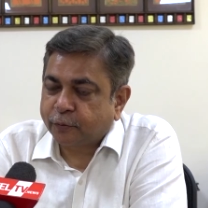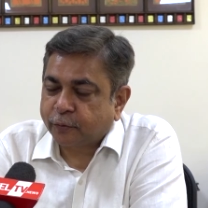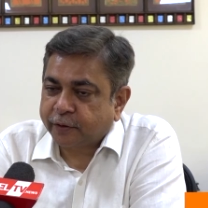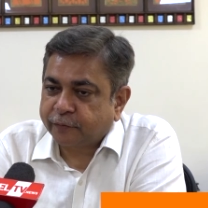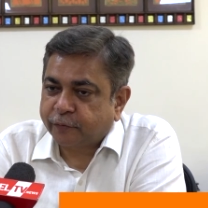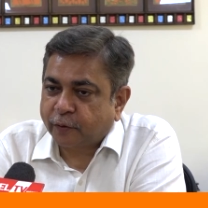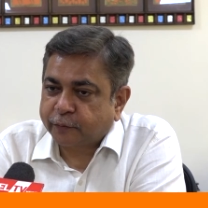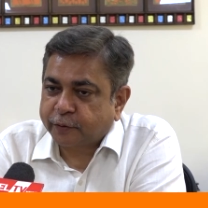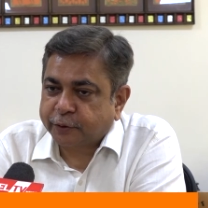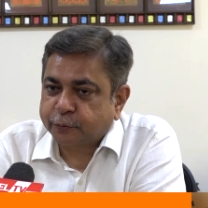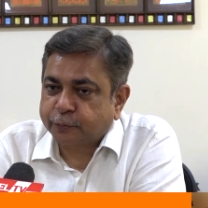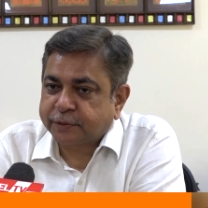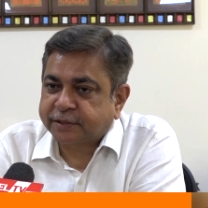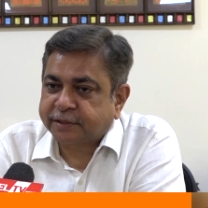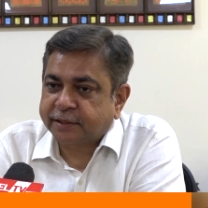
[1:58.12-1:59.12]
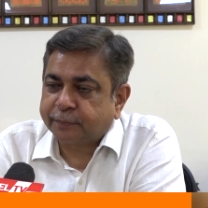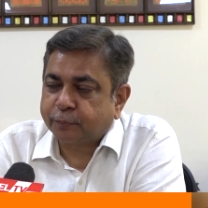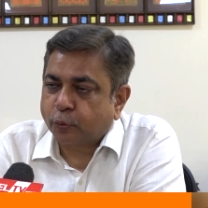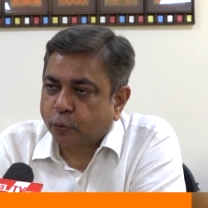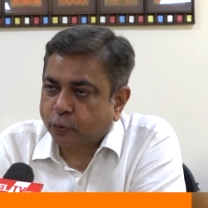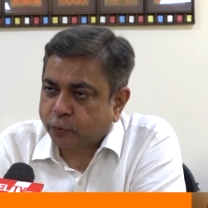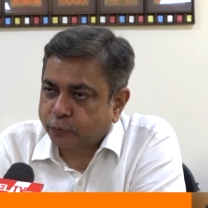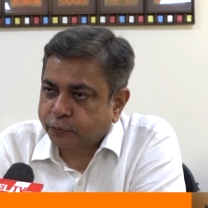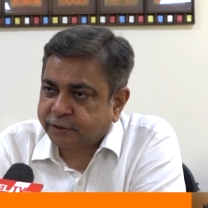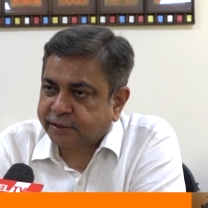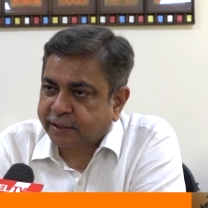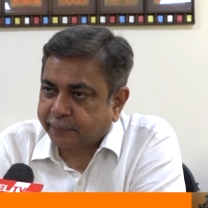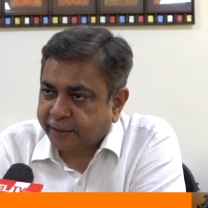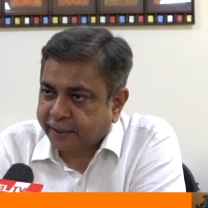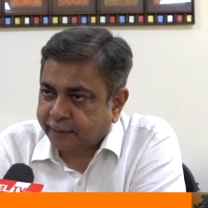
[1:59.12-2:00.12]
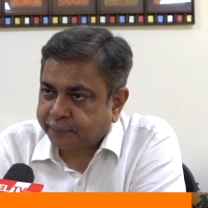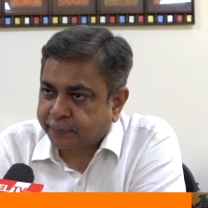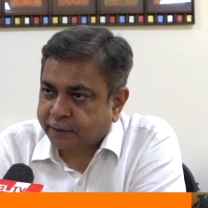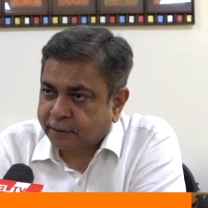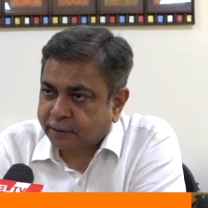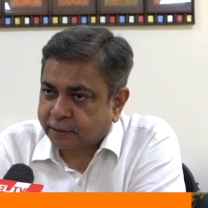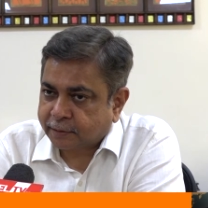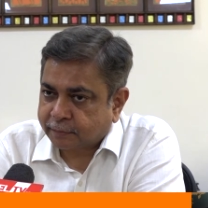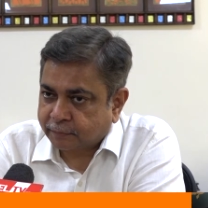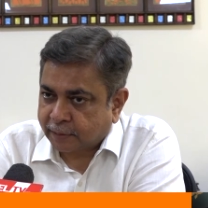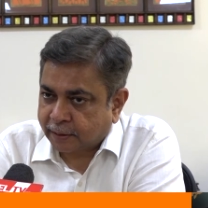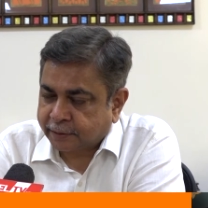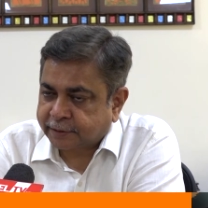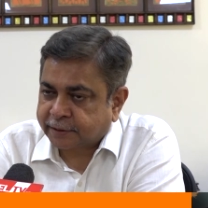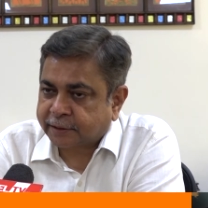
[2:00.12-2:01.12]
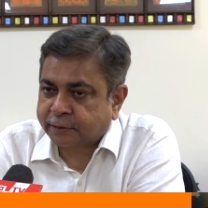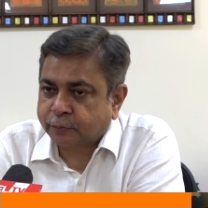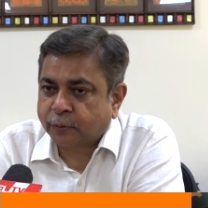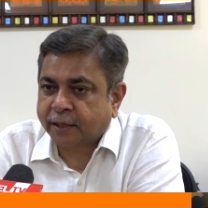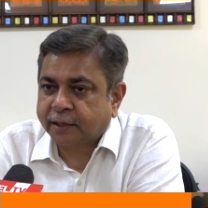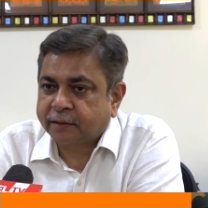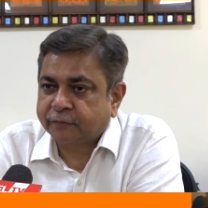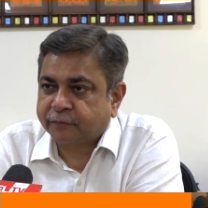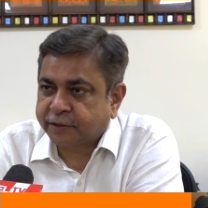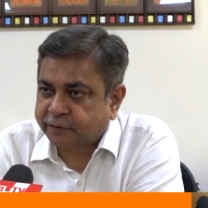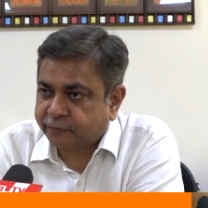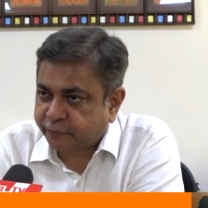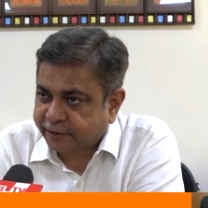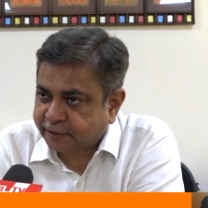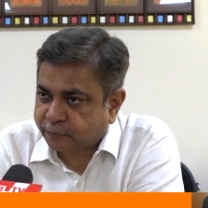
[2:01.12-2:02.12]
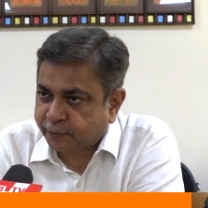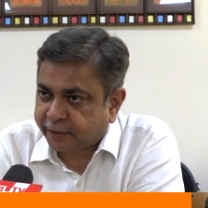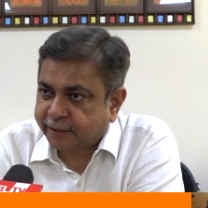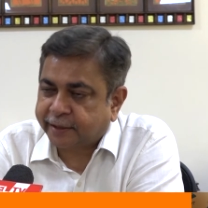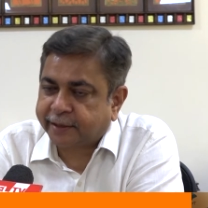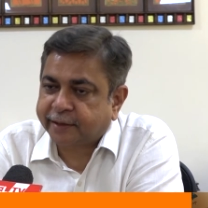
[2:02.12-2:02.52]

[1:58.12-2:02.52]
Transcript: Going forward, you will see more routes coming up uh, under Udan with fixed wing